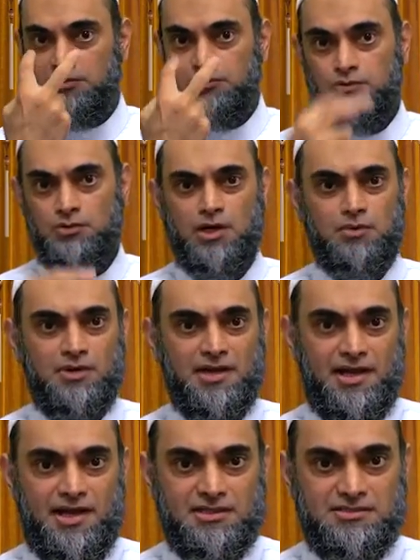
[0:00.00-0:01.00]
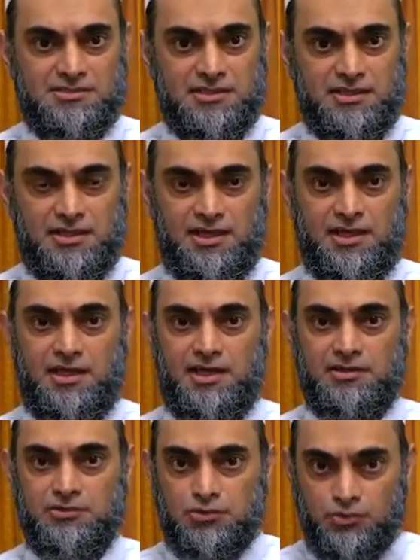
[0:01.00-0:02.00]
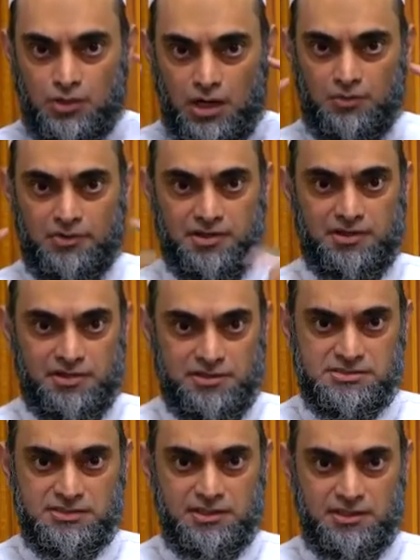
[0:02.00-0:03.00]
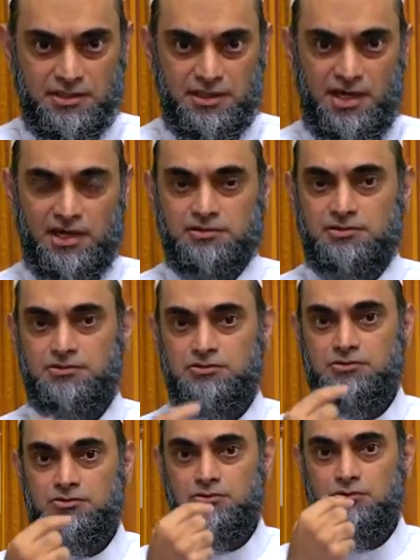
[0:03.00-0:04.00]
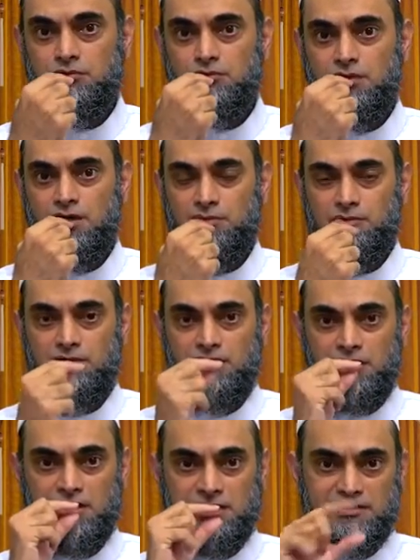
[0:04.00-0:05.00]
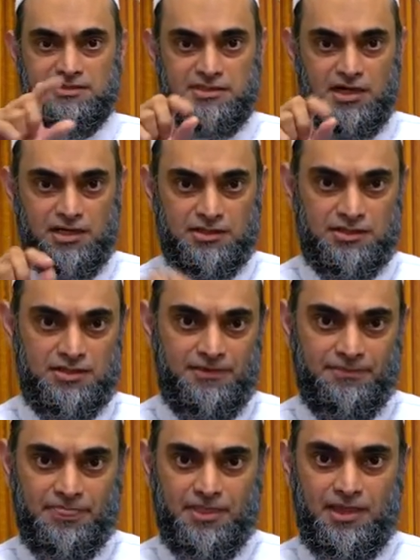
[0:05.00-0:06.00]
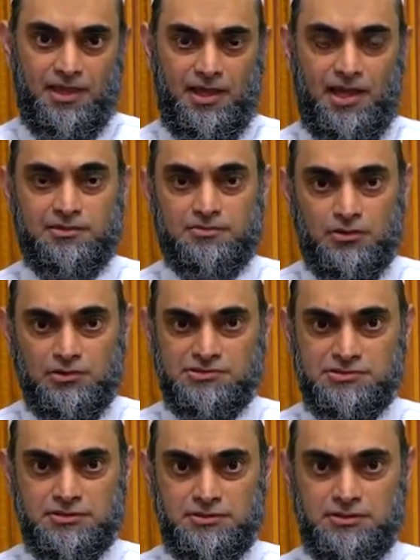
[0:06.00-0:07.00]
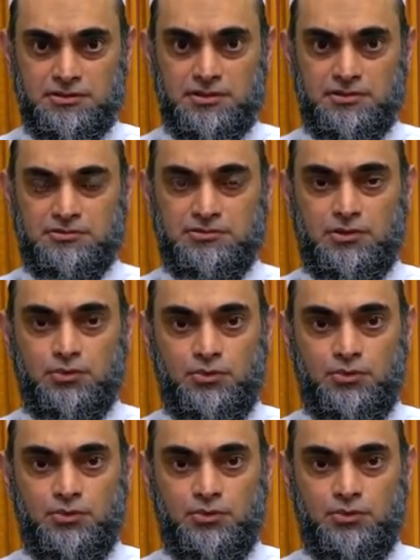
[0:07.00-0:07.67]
through our eyes, through our ears, and through our tongue. And also the